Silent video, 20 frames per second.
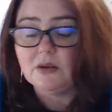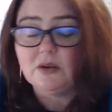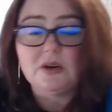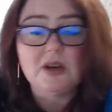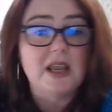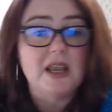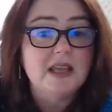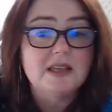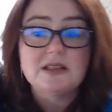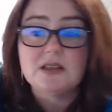
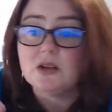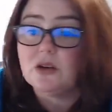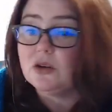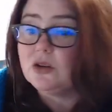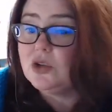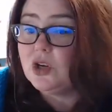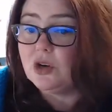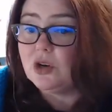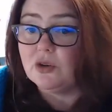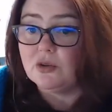here's the
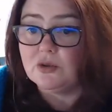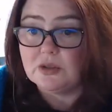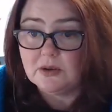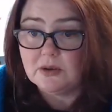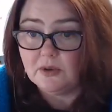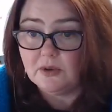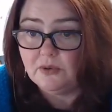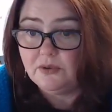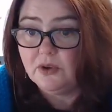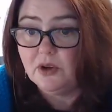good news,
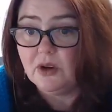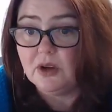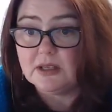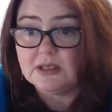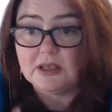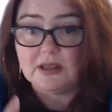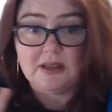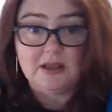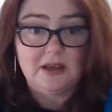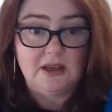if you
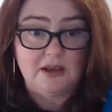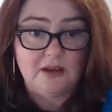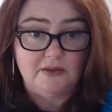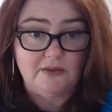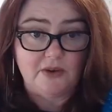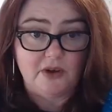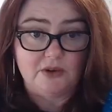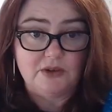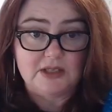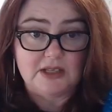guys are thinking of
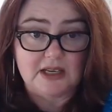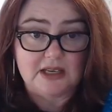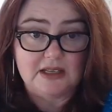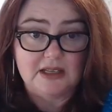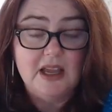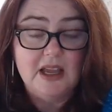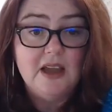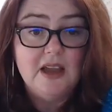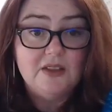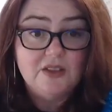
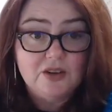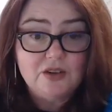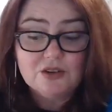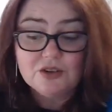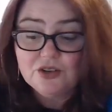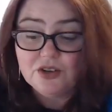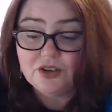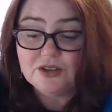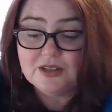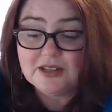voting. The
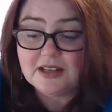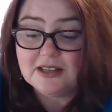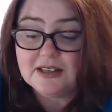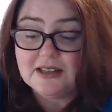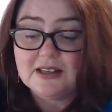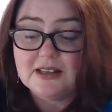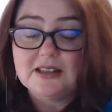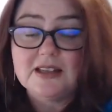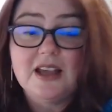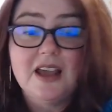good news is
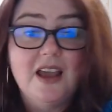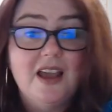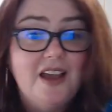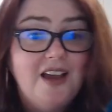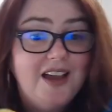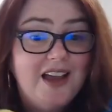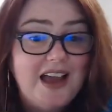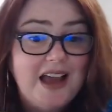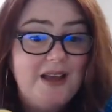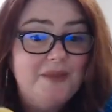there's
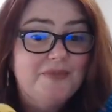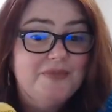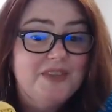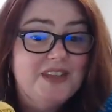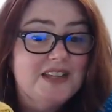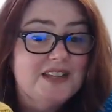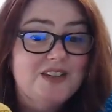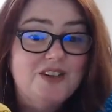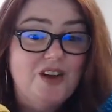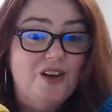
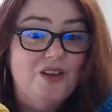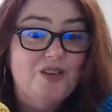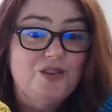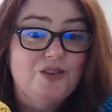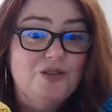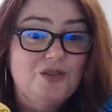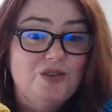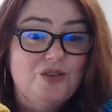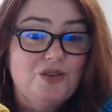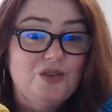
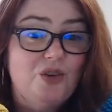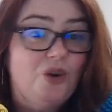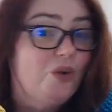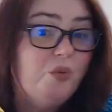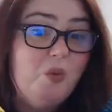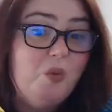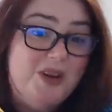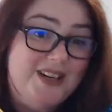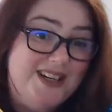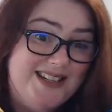no
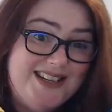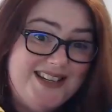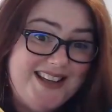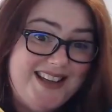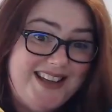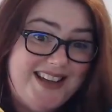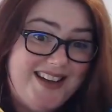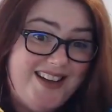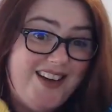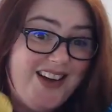non-winners
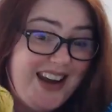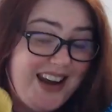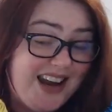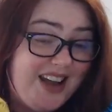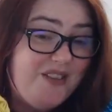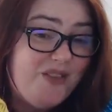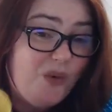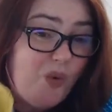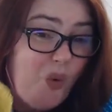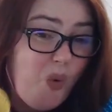here. I
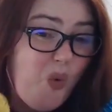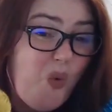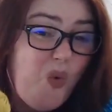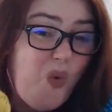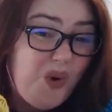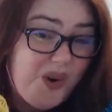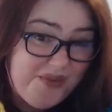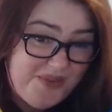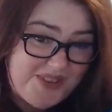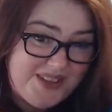love
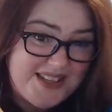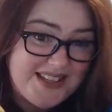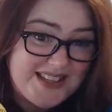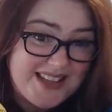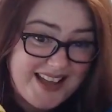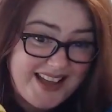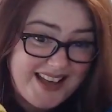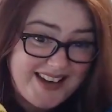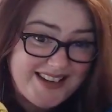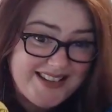all of these
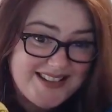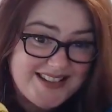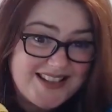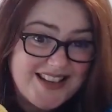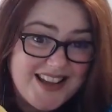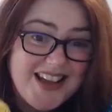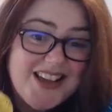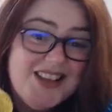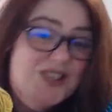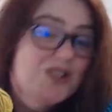colours,
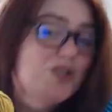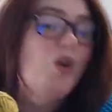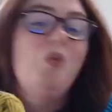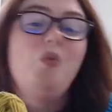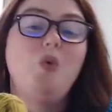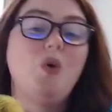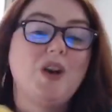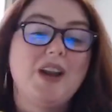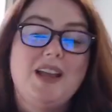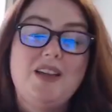so
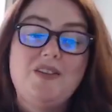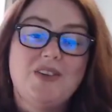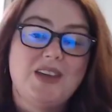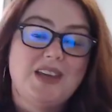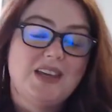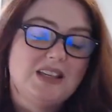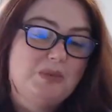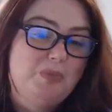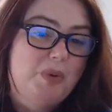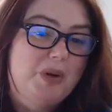whatever
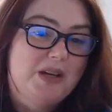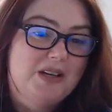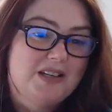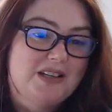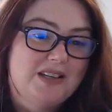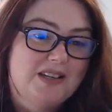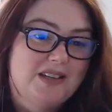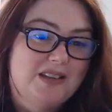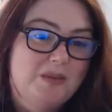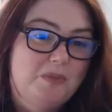gets
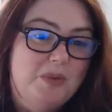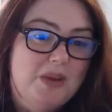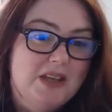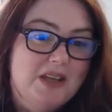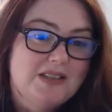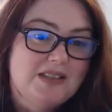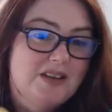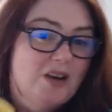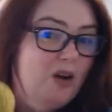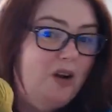picked the
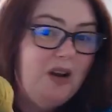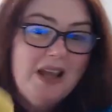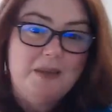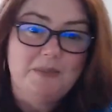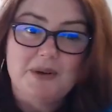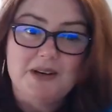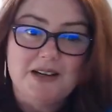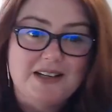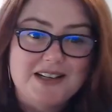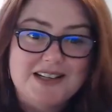best, I'll
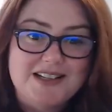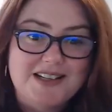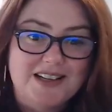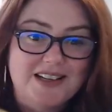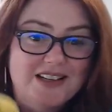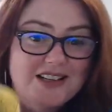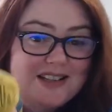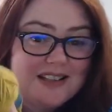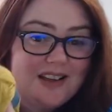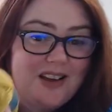happily knit it,
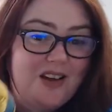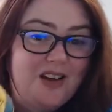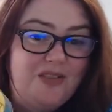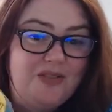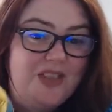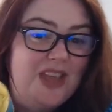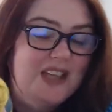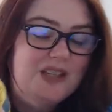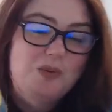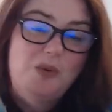because
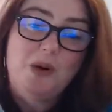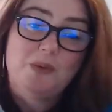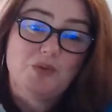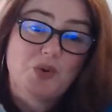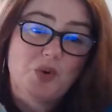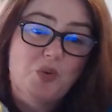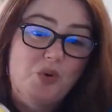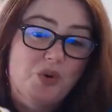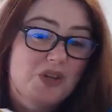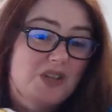that's why I'm
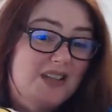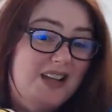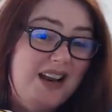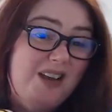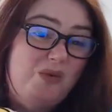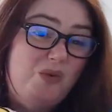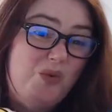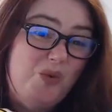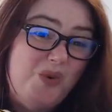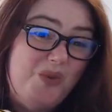torn, because I
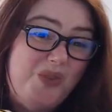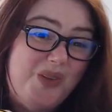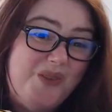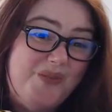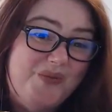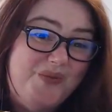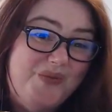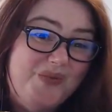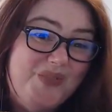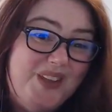love all of
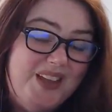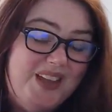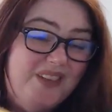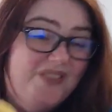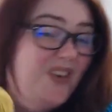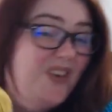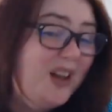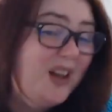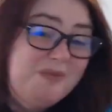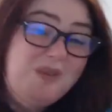them.
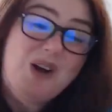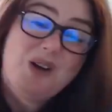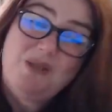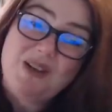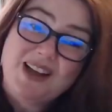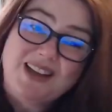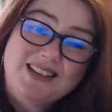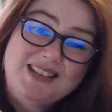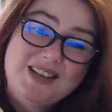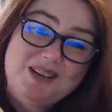If I had my
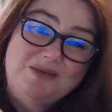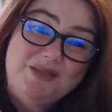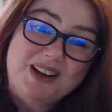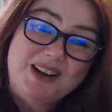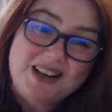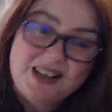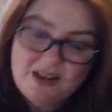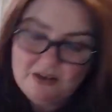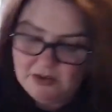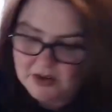way, I'd knit
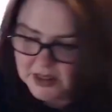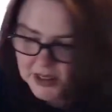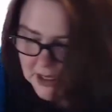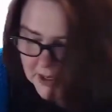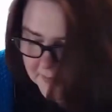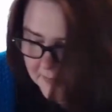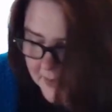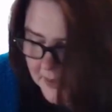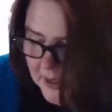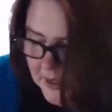one and
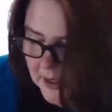everything.